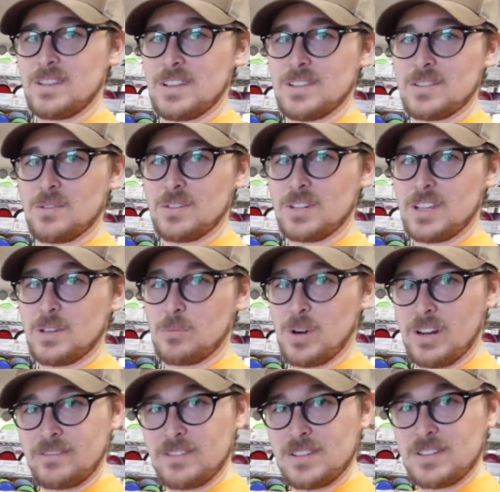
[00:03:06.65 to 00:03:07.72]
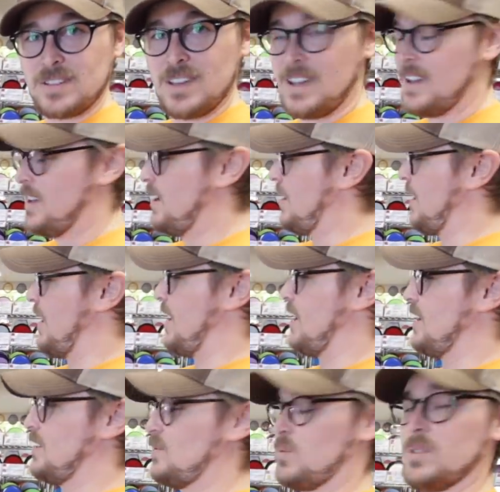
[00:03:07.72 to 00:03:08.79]
is going to get breakfast
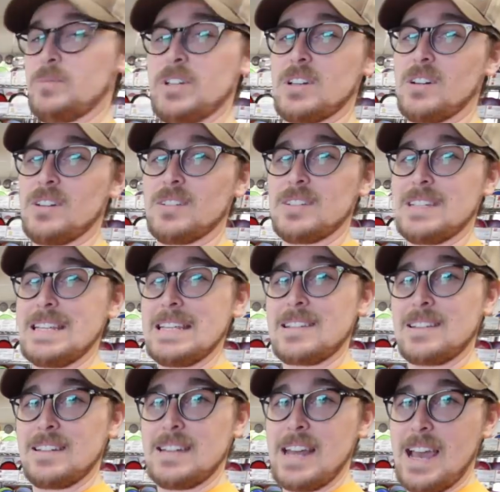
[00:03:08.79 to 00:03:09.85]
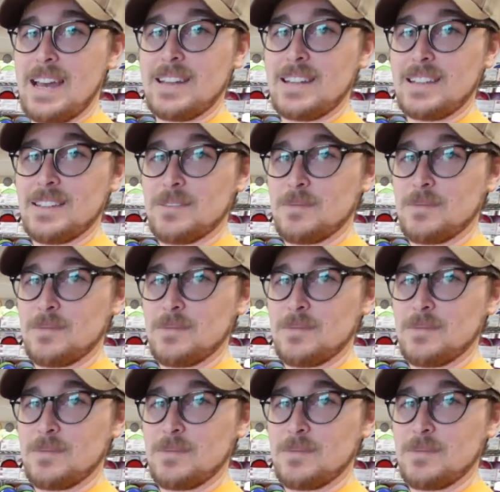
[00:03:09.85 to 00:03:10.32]
and will be called Disc Daddy